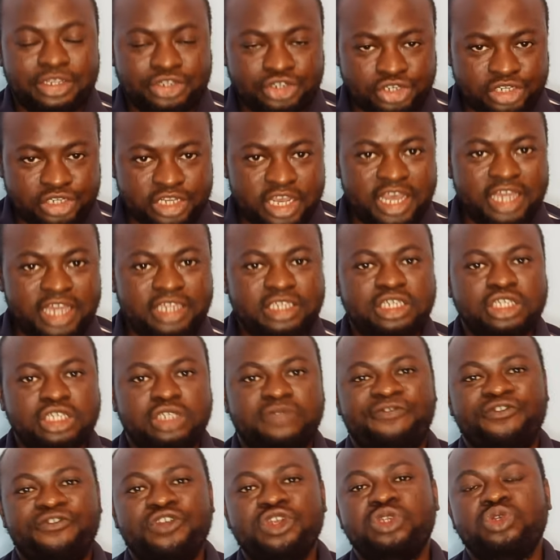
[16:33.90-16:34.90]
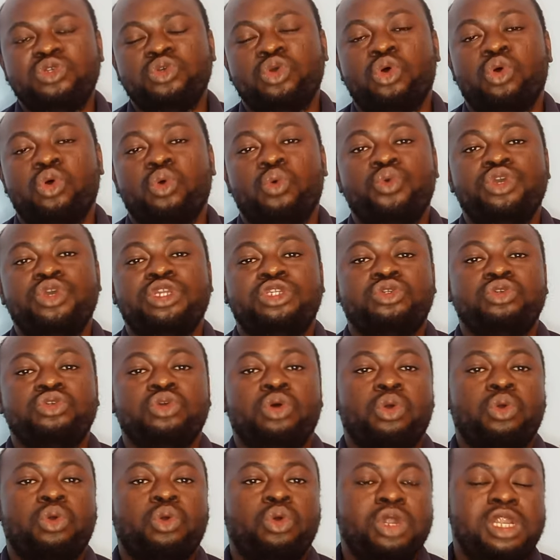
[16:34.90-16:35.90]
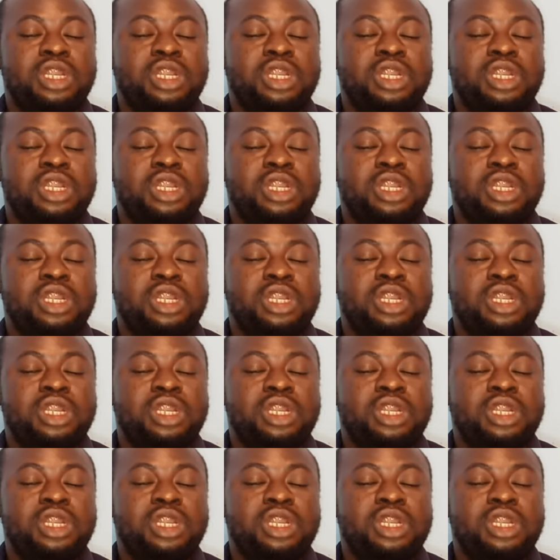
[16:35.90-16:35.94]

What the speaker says: share this video with your